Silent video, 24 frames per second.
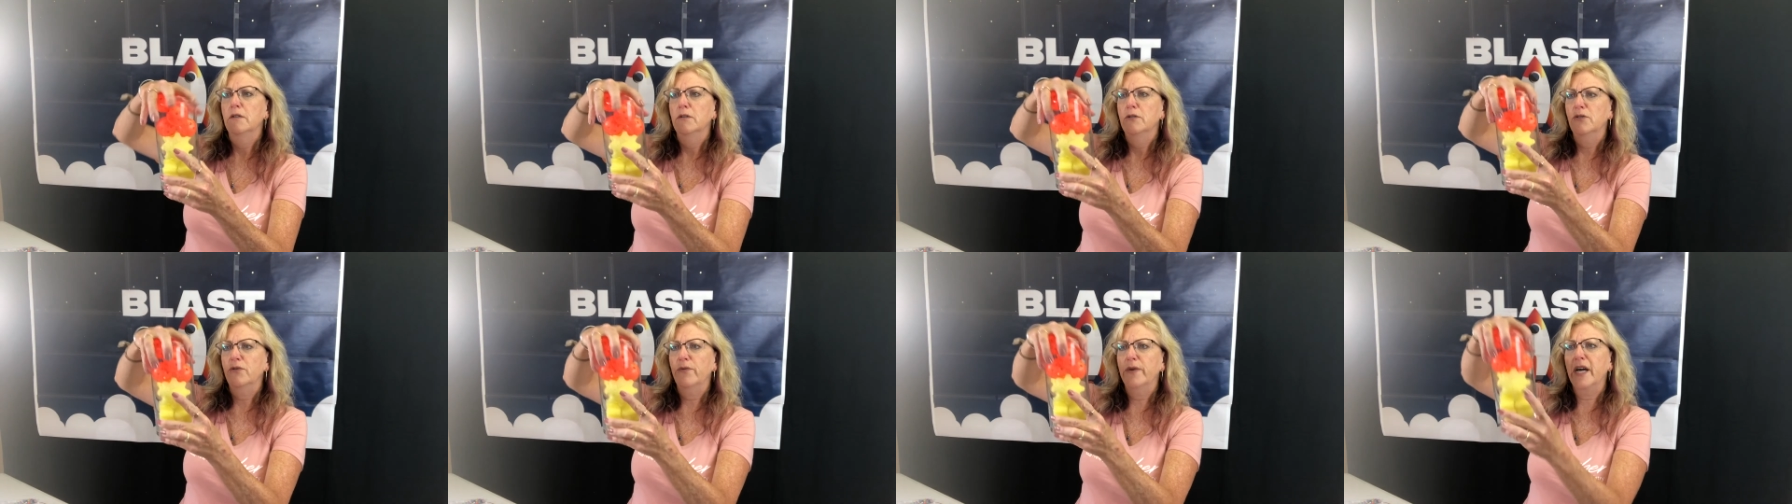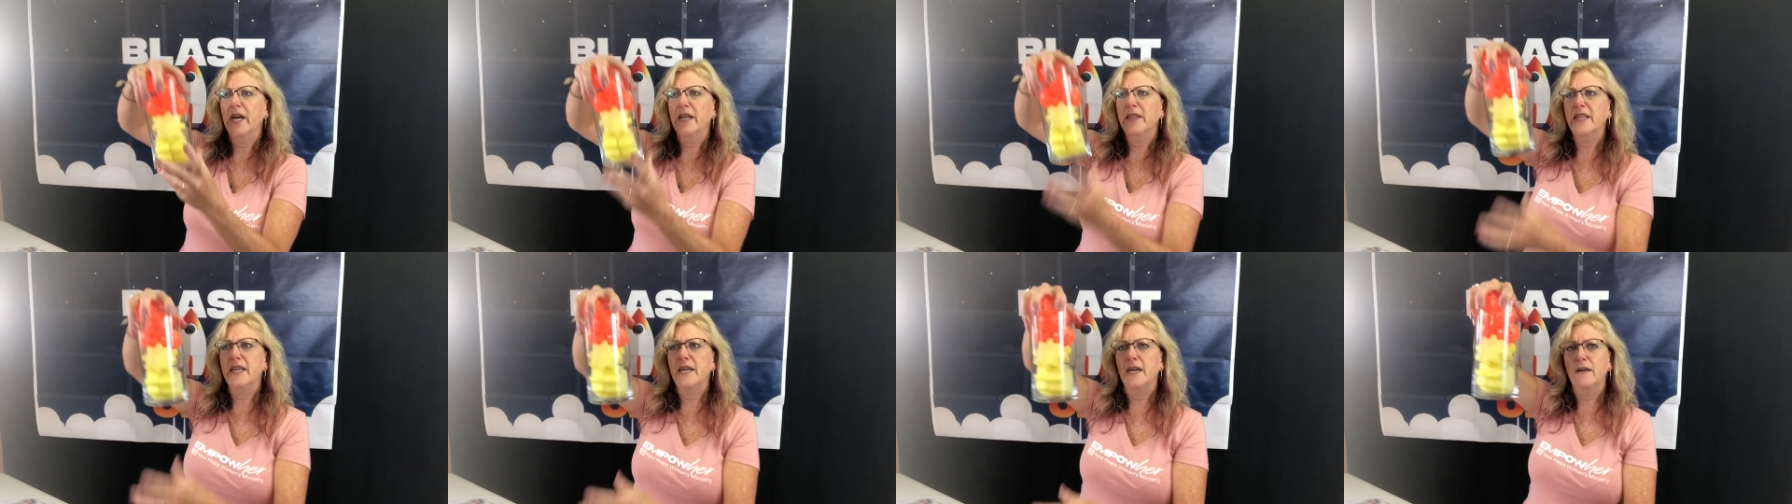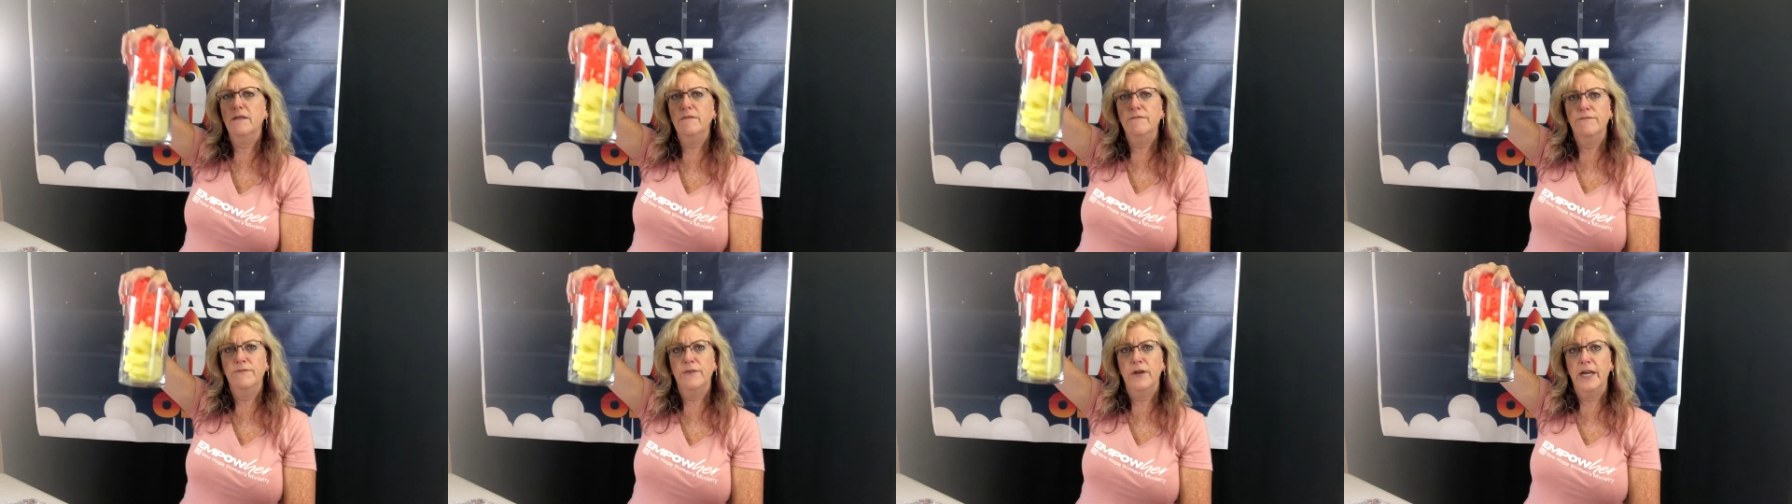so we got
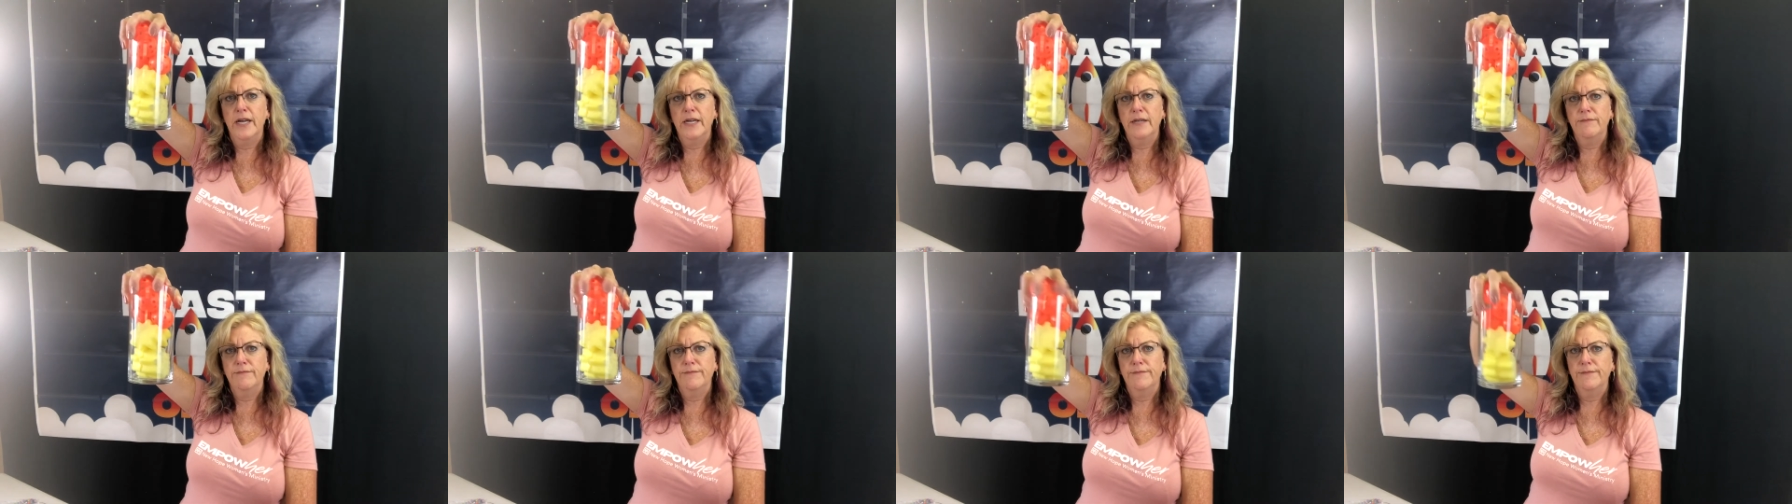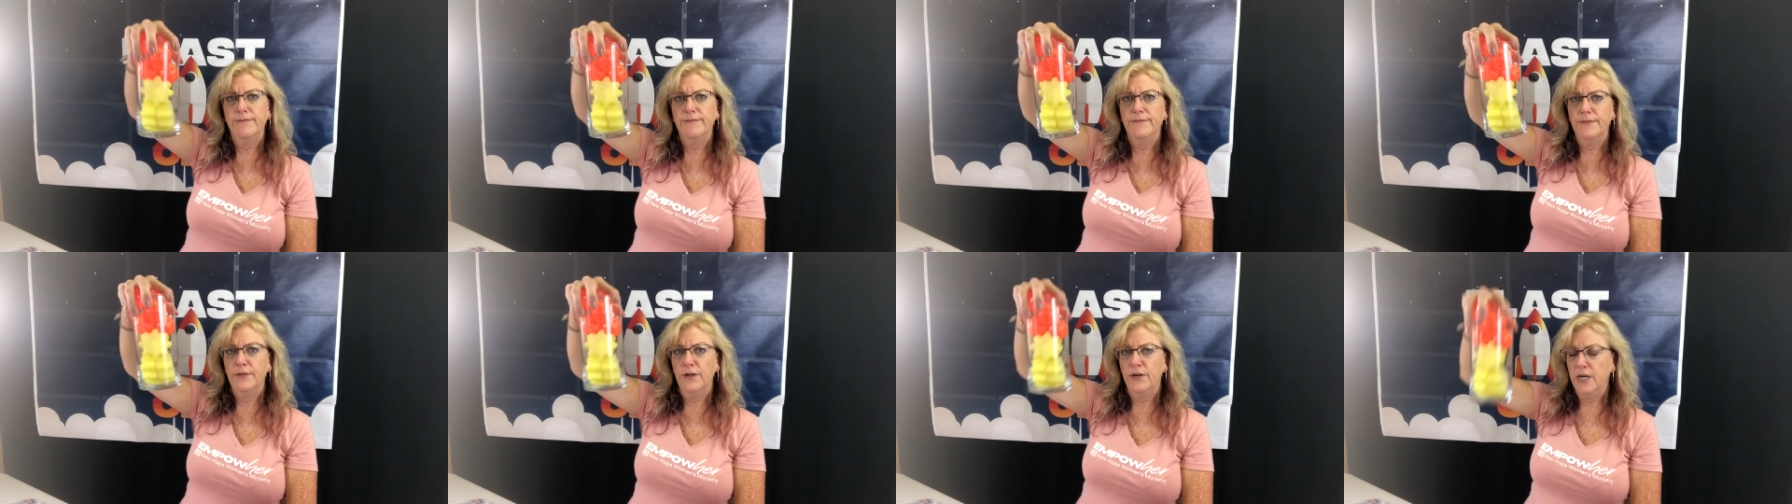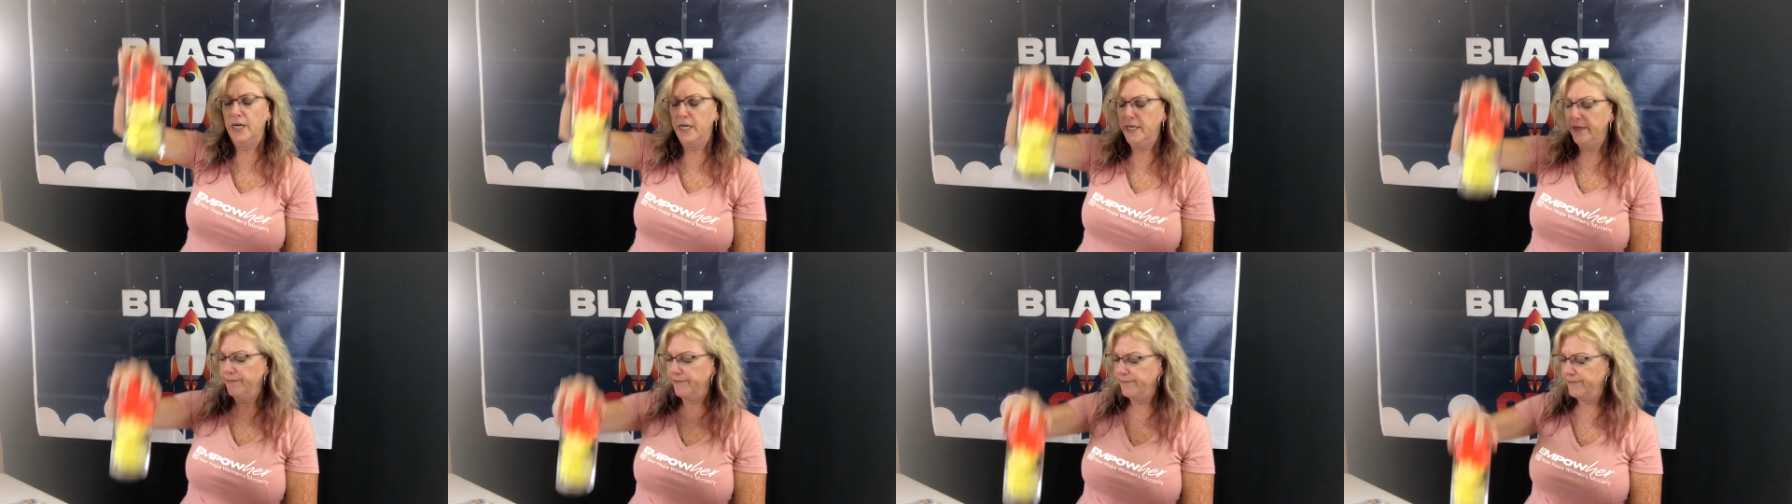that, right? All
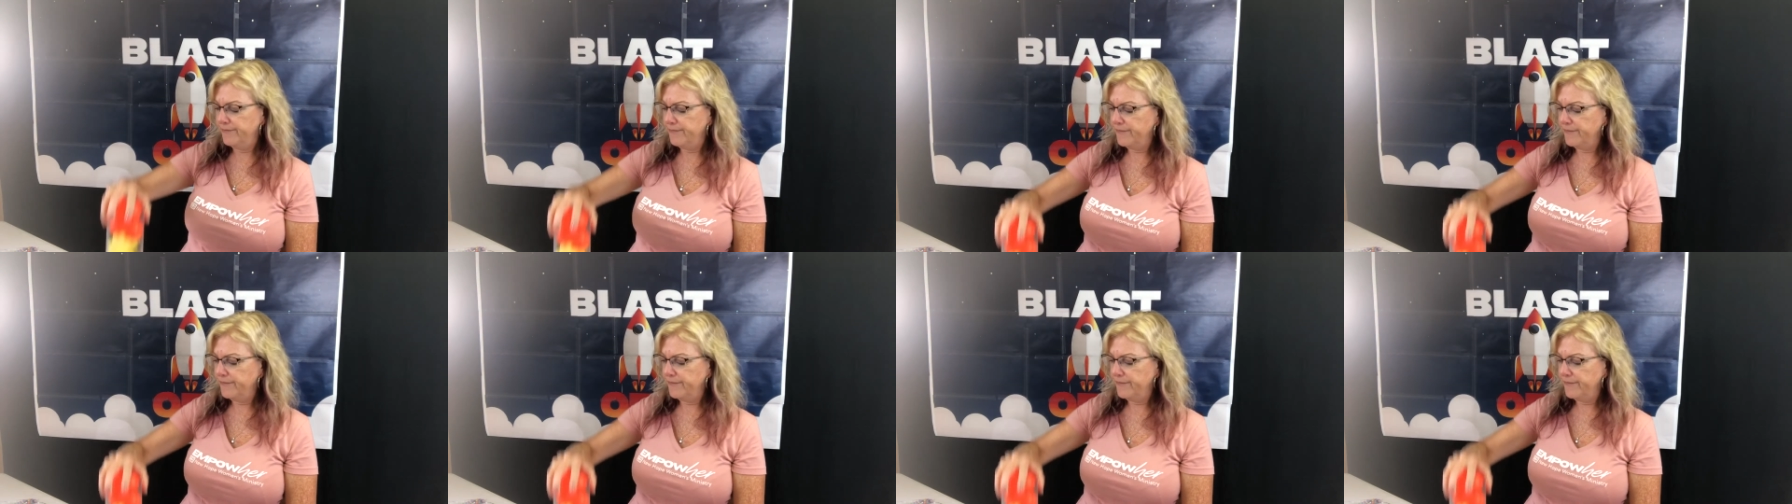right.